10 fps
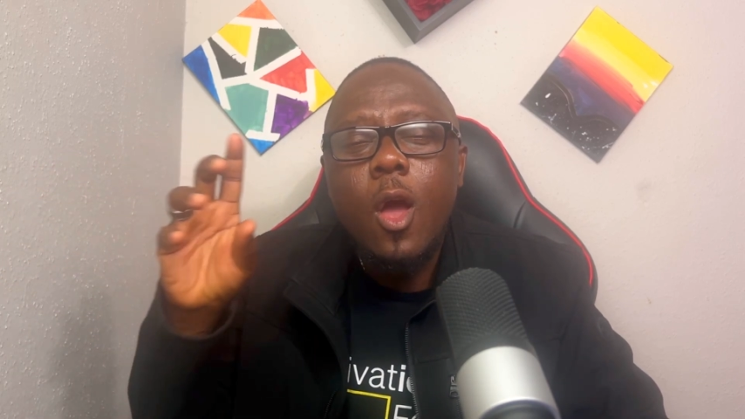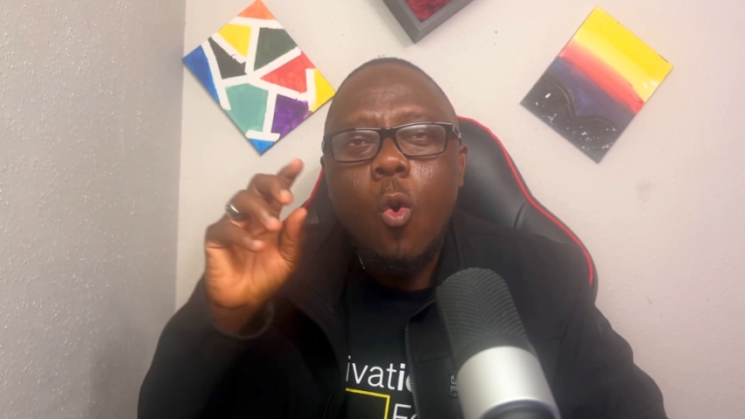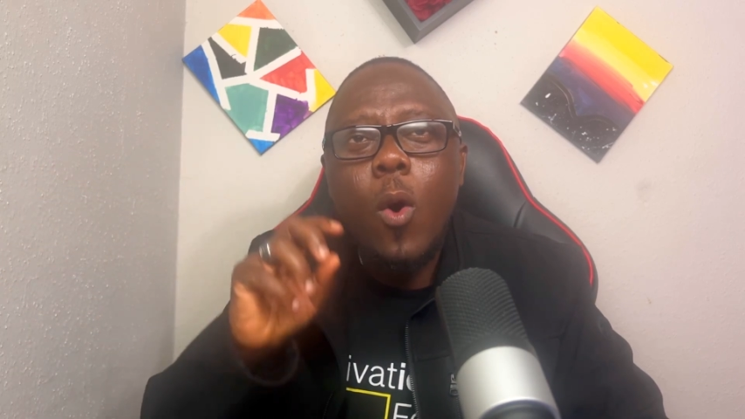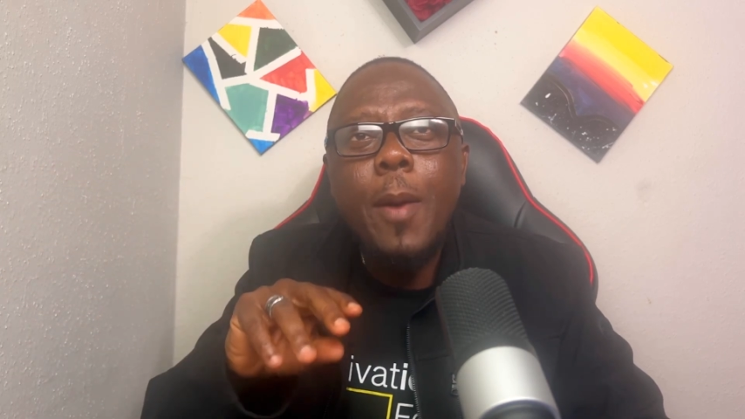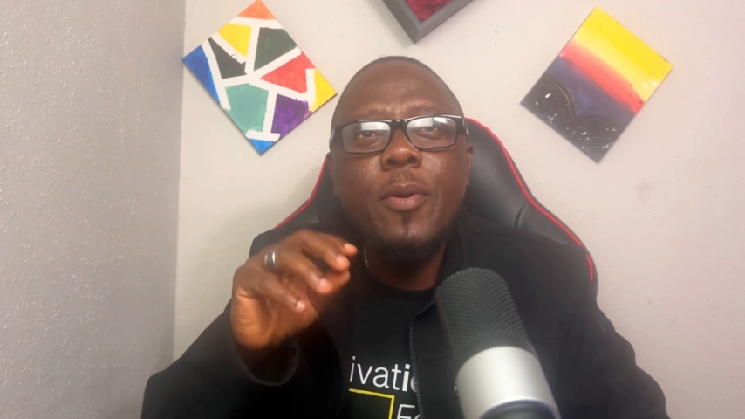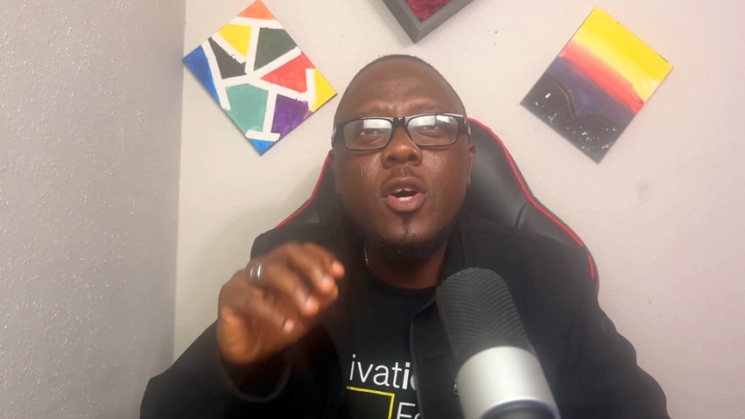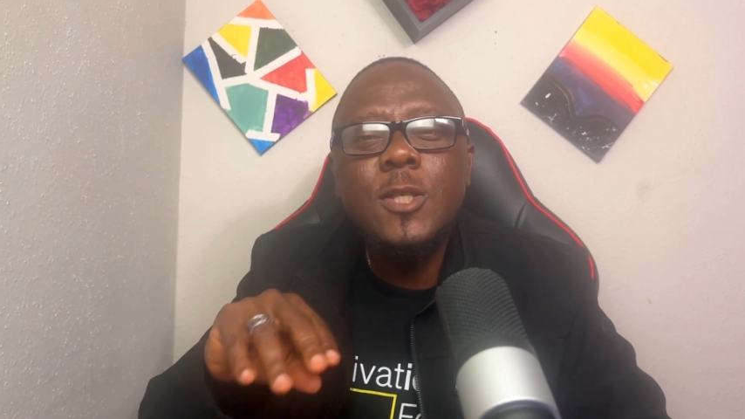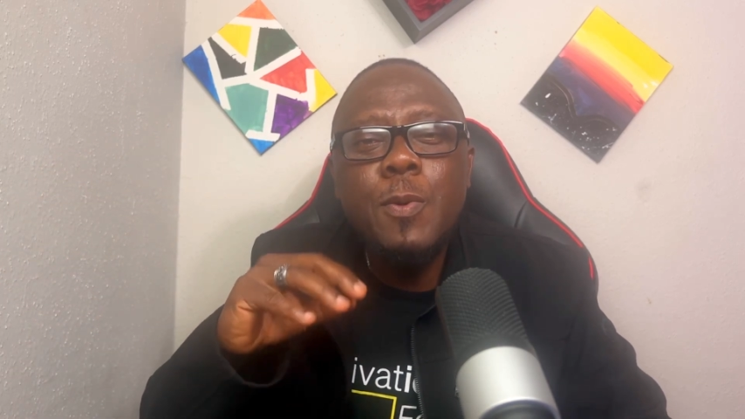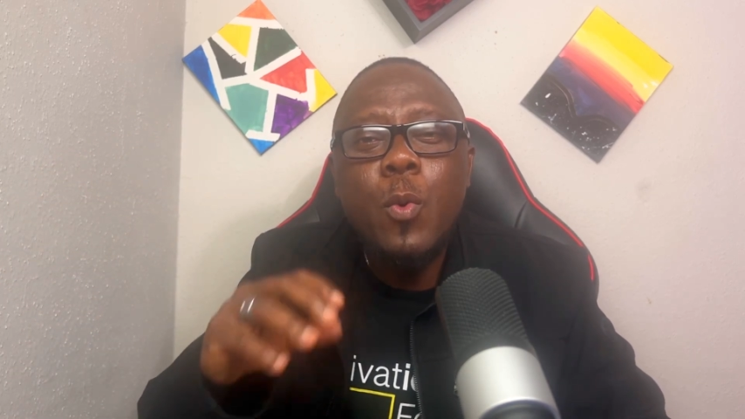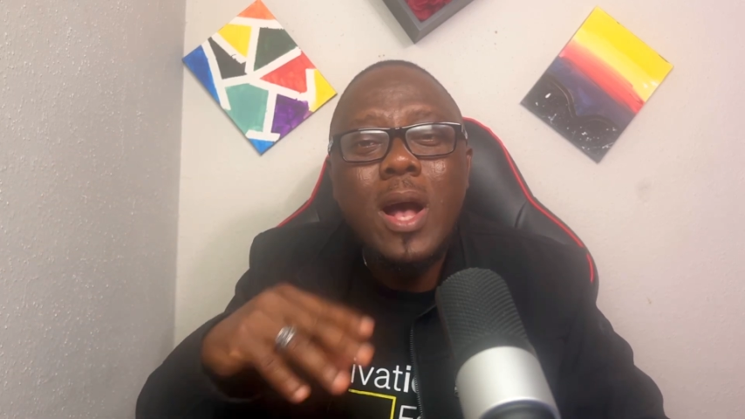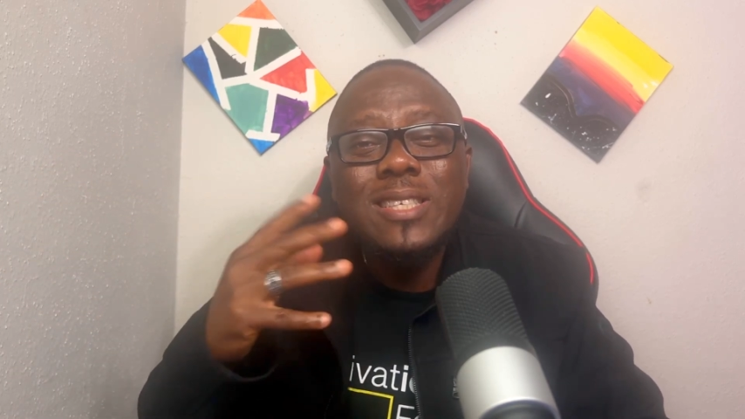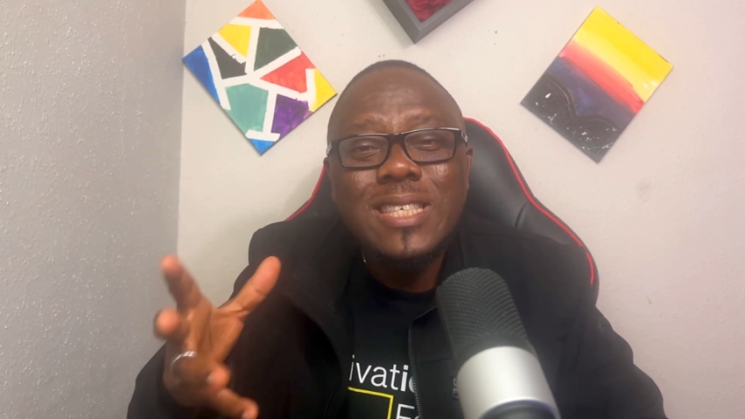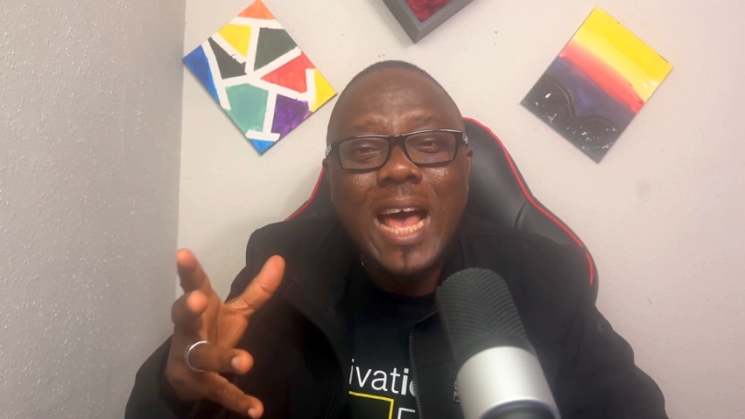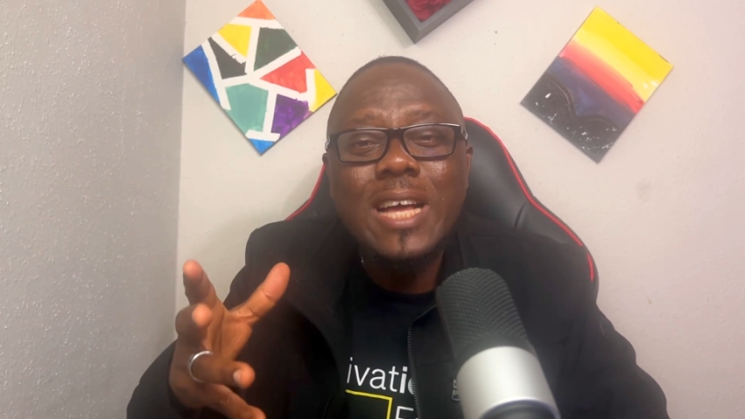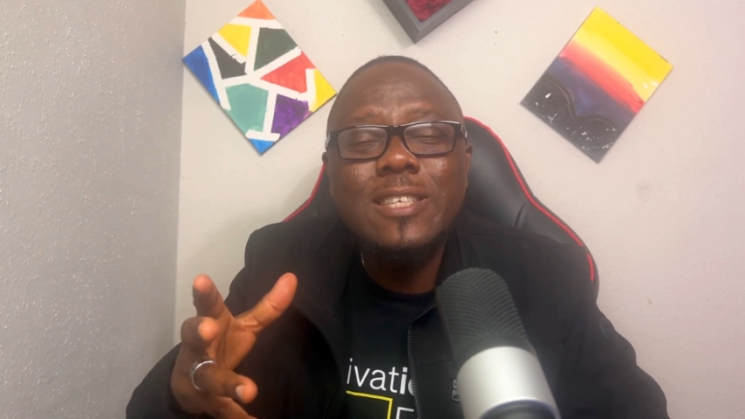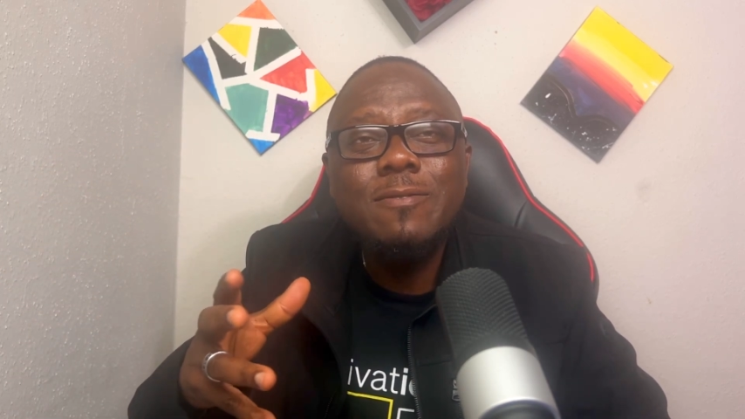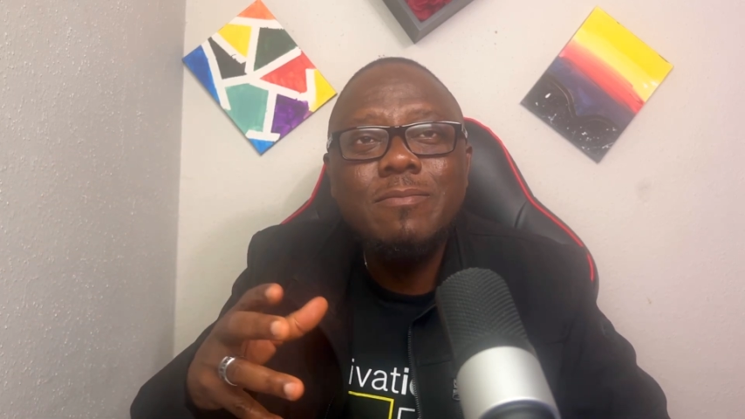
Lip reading: Why? Because people are sad.